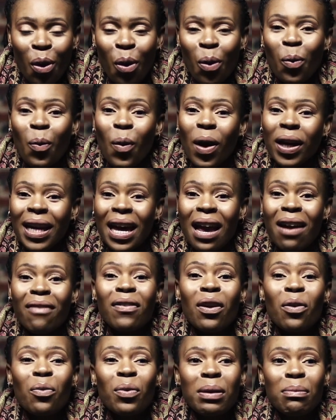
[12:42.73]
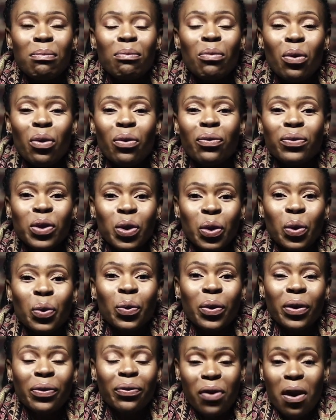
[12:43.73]
Whatever we move
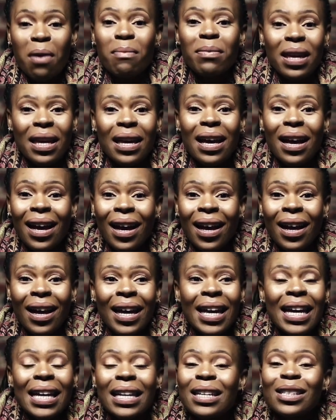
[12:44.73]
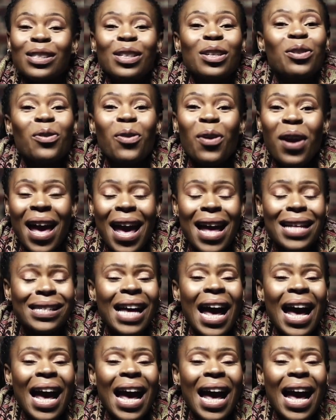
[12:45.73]
to from here, it is in your hands.